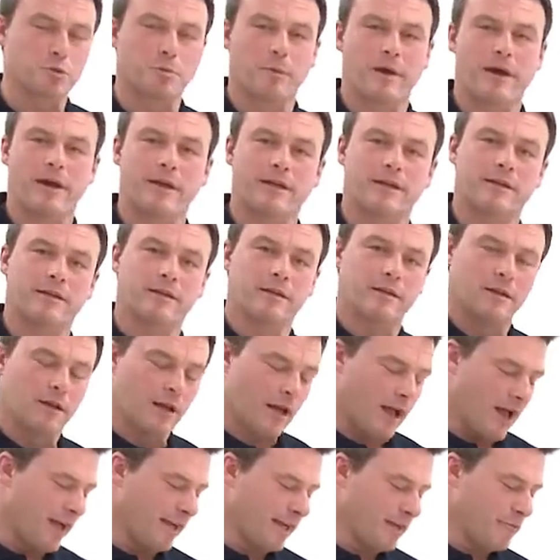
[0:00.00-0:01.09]
push the
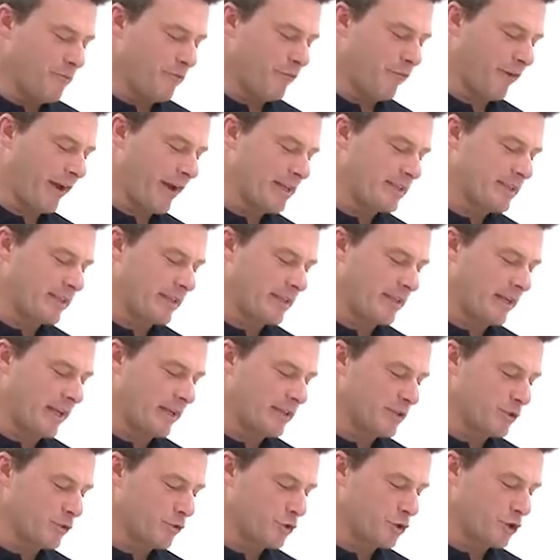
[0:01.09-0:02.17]
workpieces along the router,
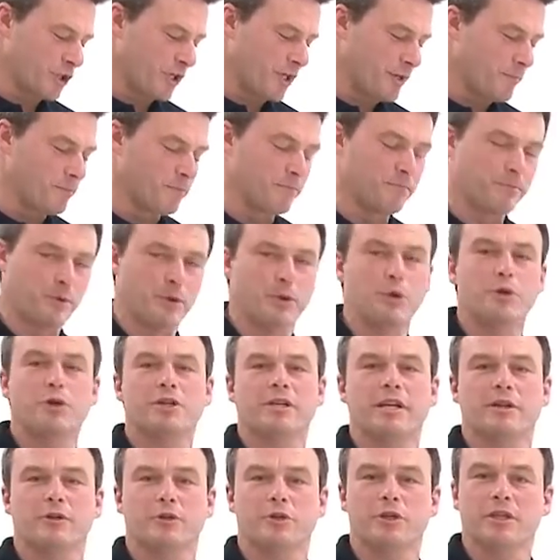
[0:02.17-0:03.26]
I of course need
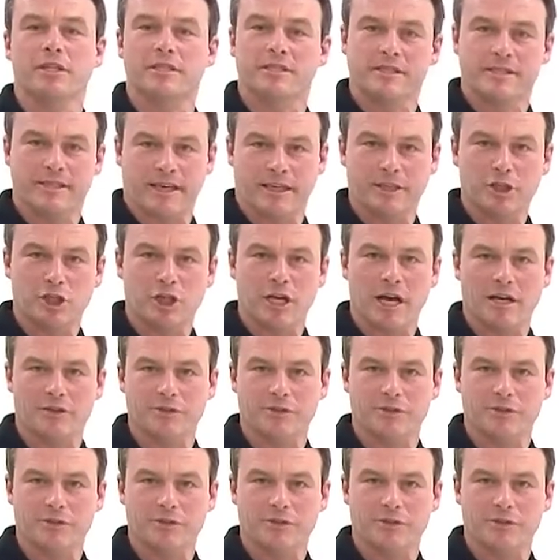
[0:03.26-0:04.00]
the stop system.